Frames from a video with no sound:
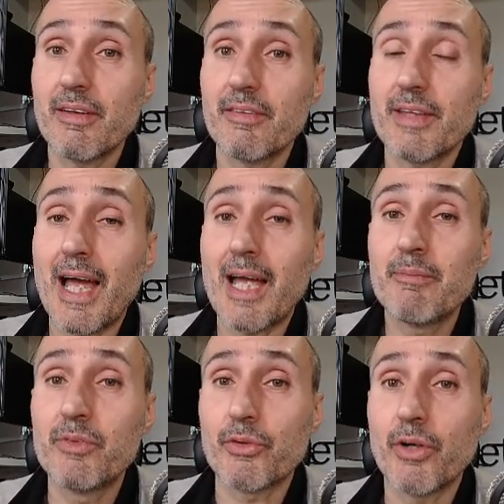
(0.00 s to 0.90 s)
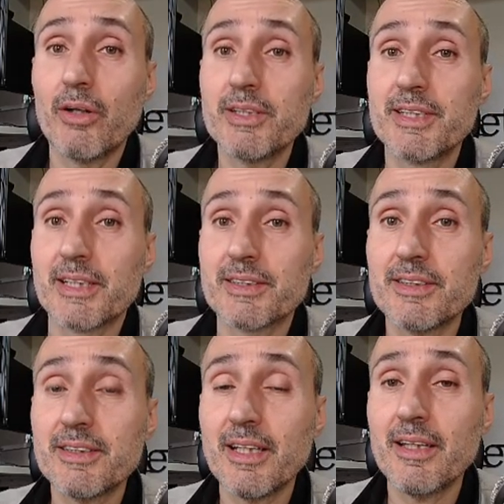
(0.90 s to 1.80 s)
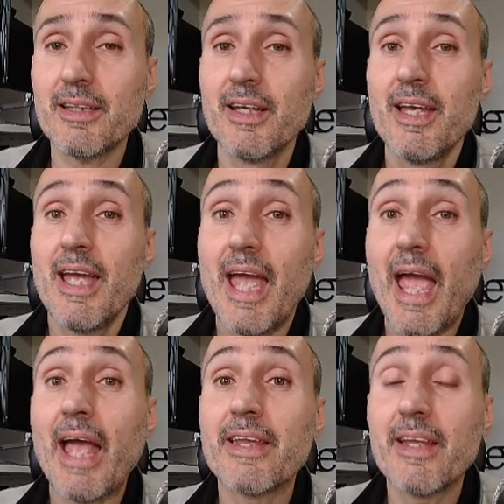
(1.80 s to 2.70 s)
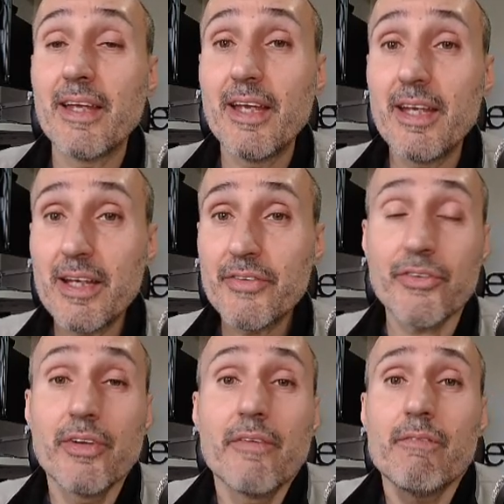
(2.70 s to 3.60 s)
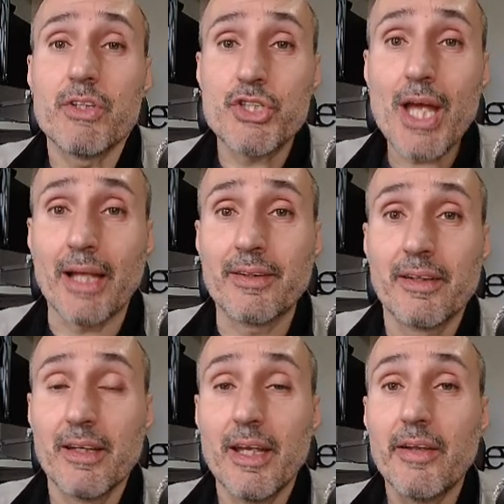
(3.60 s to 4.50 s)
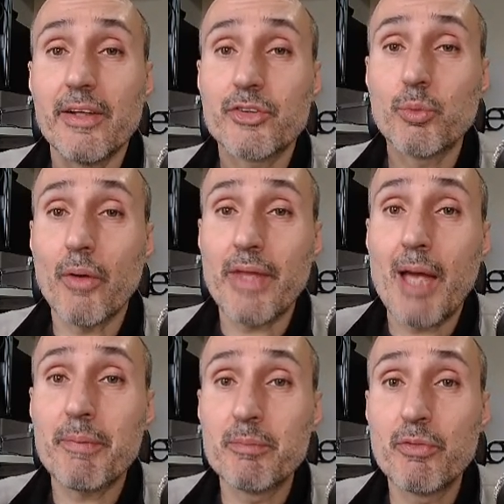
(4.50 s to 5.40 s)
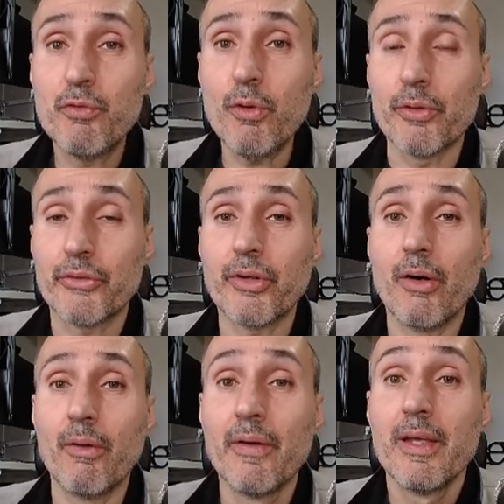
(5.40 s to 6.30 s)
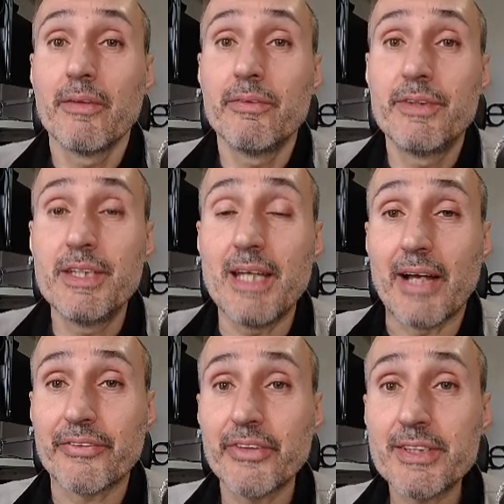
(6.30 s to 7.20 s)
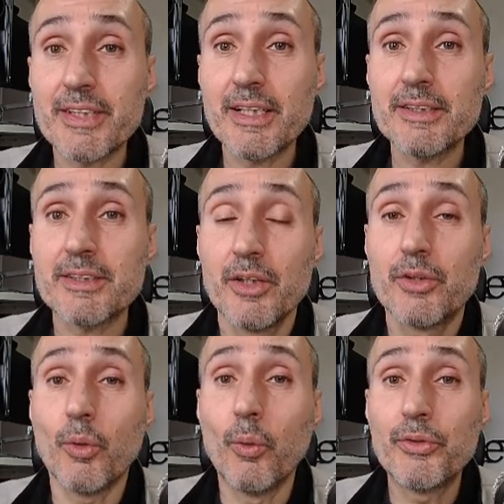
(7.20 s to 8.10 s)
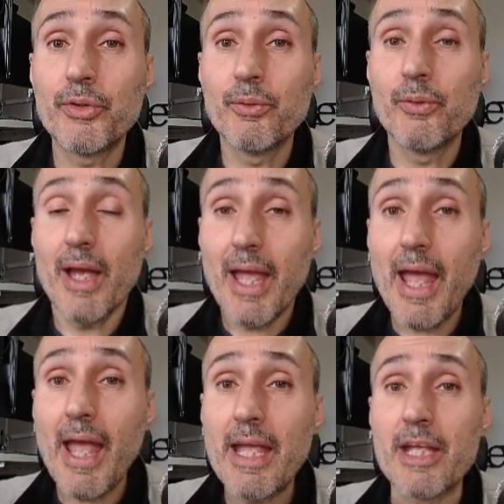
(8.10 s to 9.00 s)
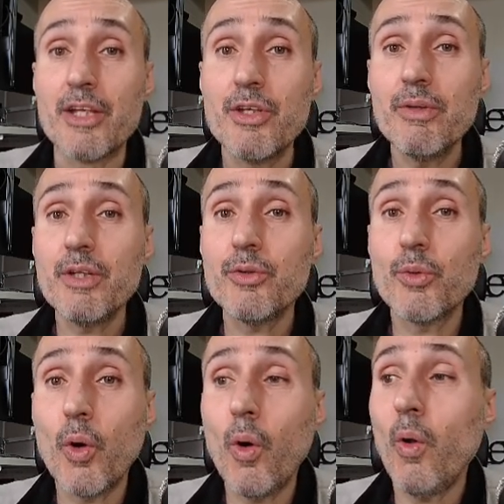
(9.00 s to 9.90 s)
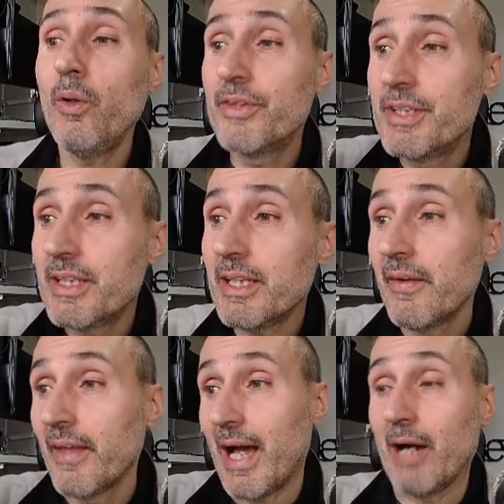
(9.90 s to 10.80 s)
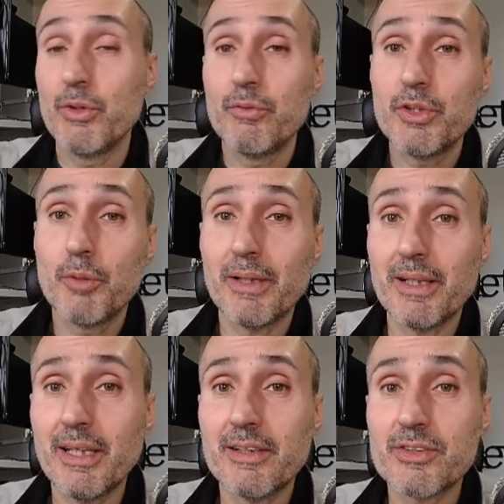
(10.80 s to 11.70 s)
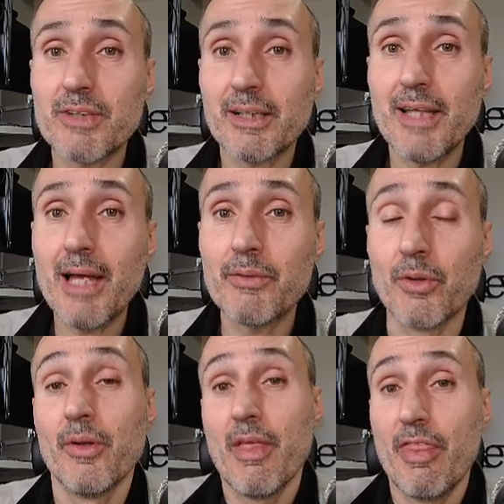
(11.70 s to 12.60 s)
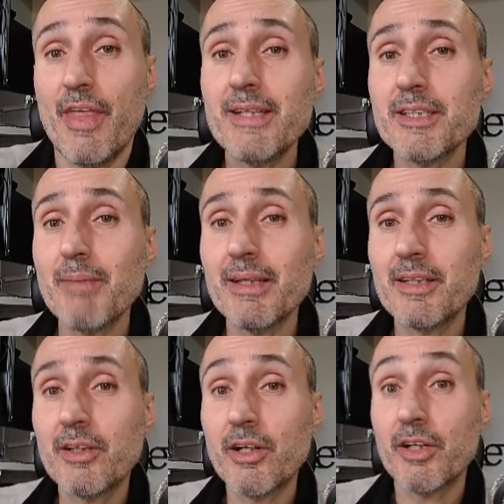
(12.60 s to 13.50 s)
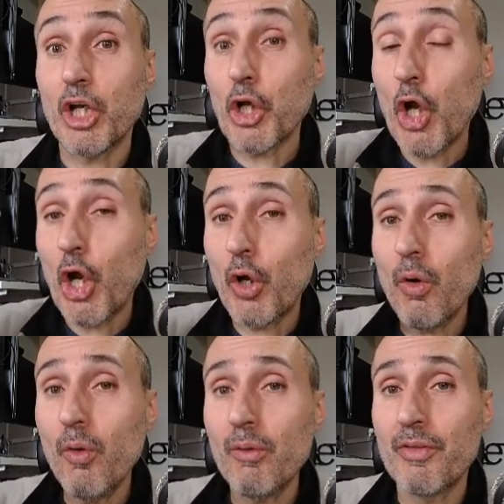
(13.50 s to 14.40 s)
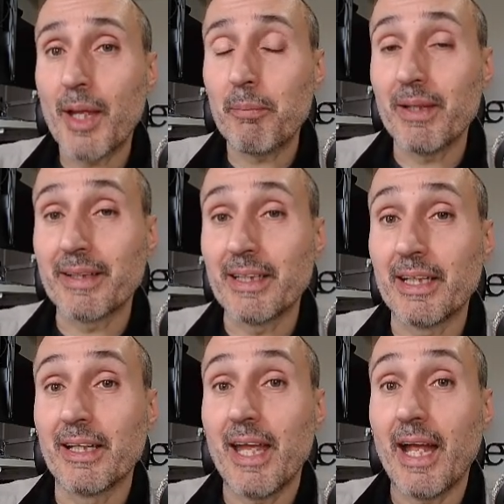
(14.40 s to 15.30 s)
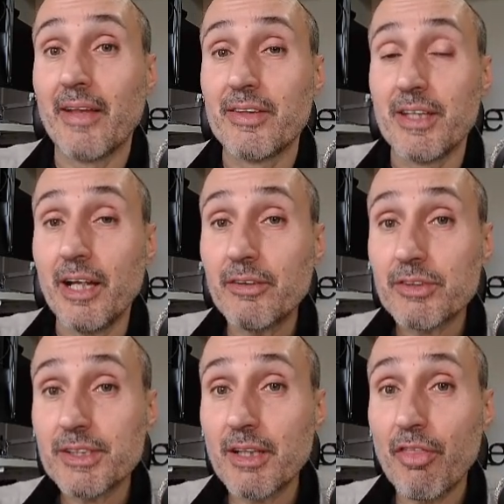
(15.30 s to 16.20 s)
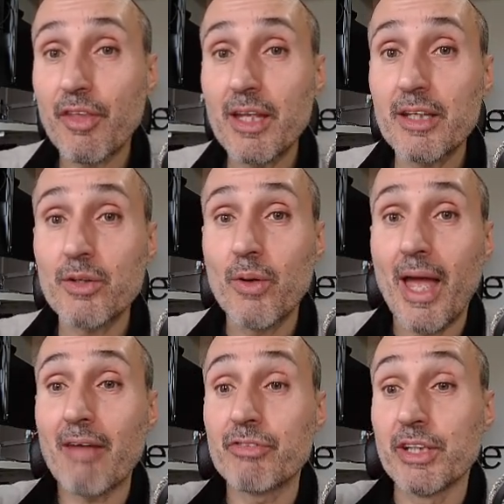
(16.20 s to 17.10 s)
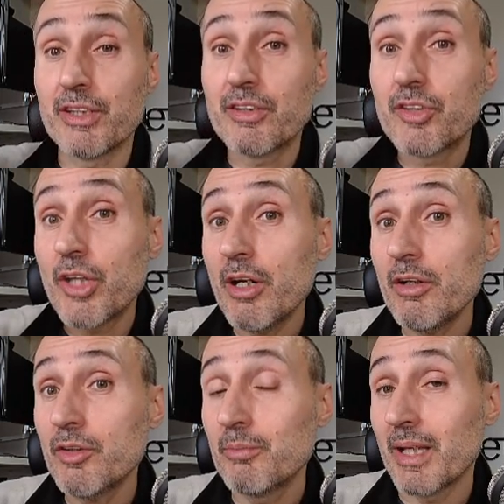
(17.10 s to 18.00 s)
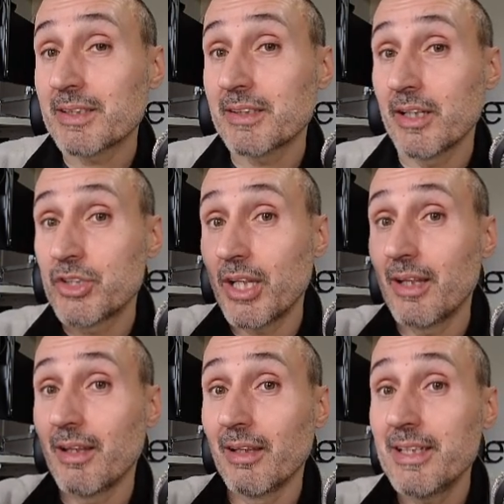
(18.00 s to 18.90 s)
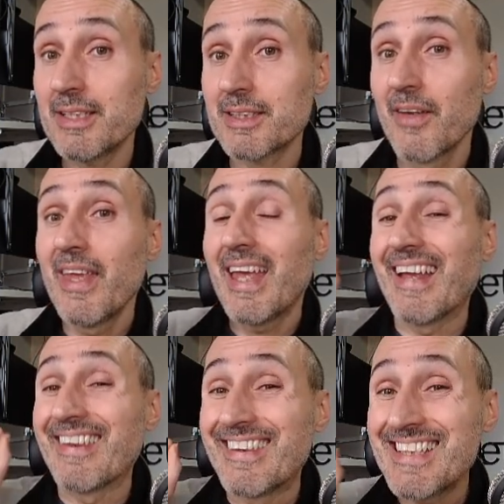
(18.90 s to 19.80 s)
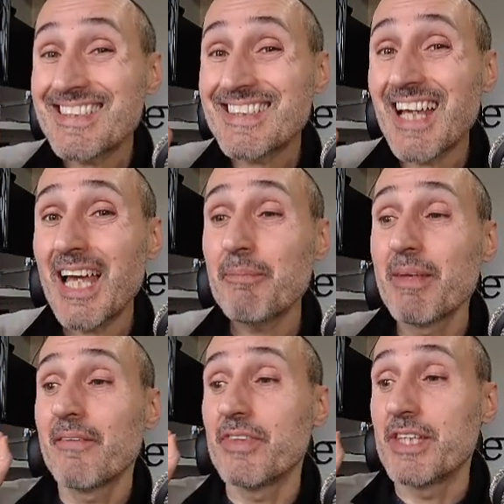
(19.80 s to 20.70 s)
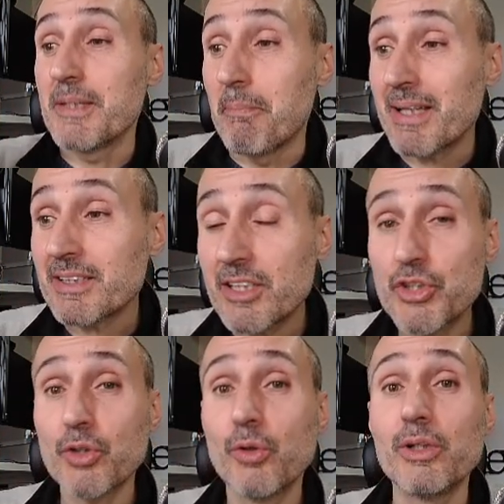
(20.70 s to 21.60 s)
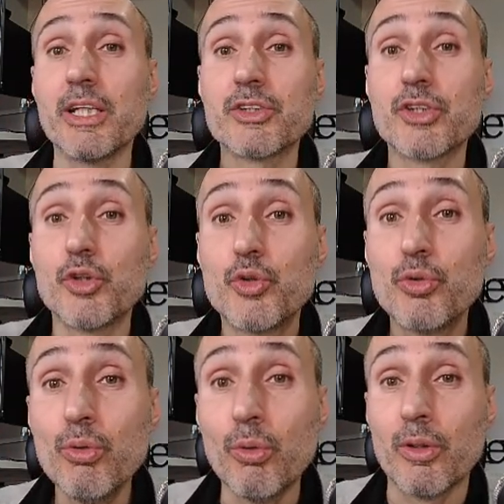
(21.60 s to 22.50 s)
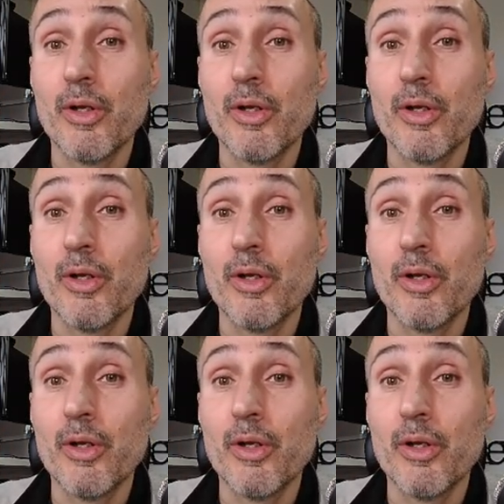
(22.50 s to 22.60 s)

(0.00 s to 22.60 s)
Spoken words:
time the role is the assistant, and it's the chat. It's what happened before. So the assistant told you, hey, you need to call the audio video plugin extract audio. Then semantic kernel called that plugin, and the interesting thing, you have the third message in the list, and this time the message role is tool,